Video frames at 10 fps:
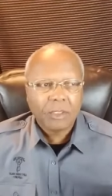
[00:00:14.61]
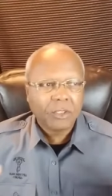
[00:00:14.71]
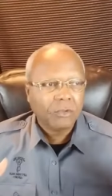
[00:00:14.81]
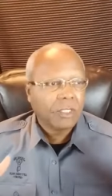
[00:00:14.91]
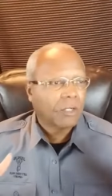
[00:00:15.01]

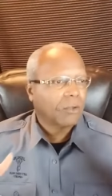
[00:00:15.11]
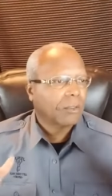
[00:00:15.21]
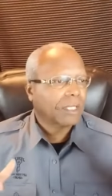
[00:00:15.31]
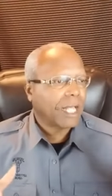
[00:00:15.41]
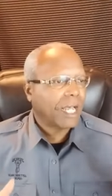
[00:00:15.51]
You that are
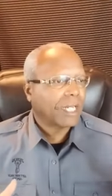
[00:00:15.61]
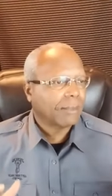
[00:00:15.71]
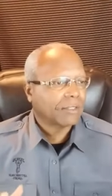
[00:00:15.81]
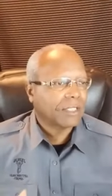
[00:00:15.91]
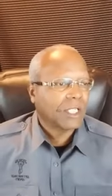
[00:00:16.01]
online,
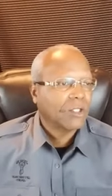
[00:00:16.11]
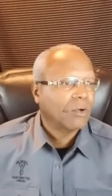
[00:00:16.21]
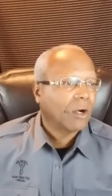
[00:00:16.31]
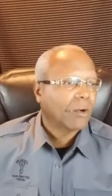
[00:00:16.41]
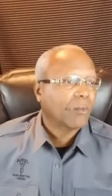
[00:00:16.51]
I'm seeing
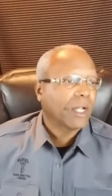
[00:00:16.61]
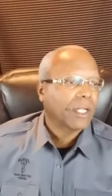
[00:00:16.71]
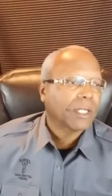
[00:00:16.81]
you already.